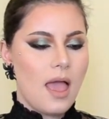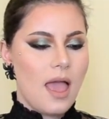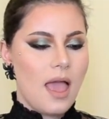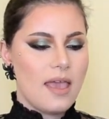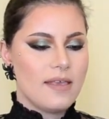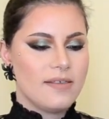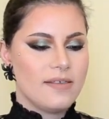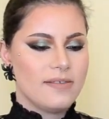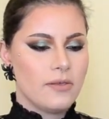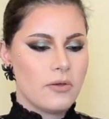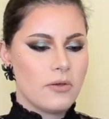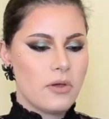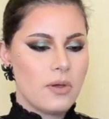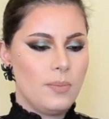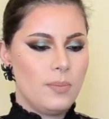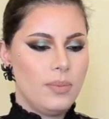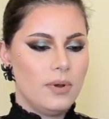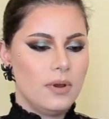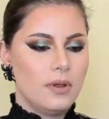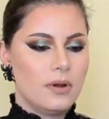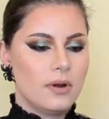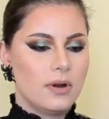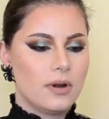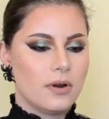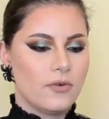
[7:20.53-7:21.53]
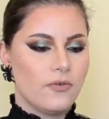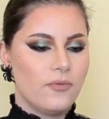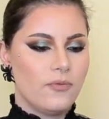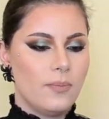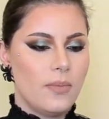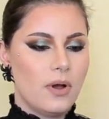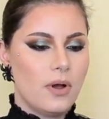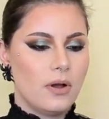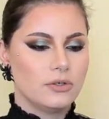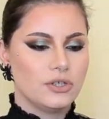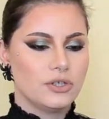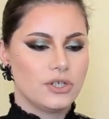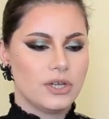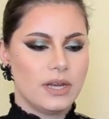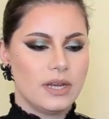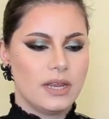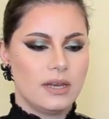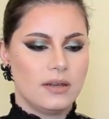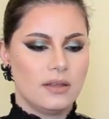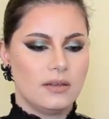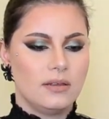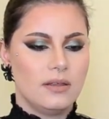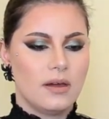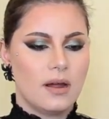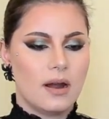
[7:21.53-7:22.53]
I saw a blur of motion in
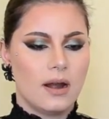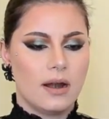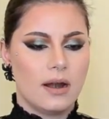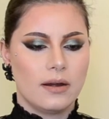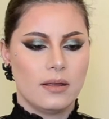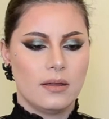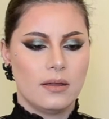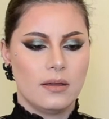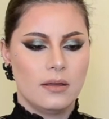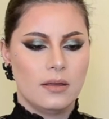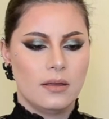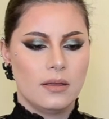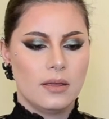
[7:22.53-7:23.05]
the dark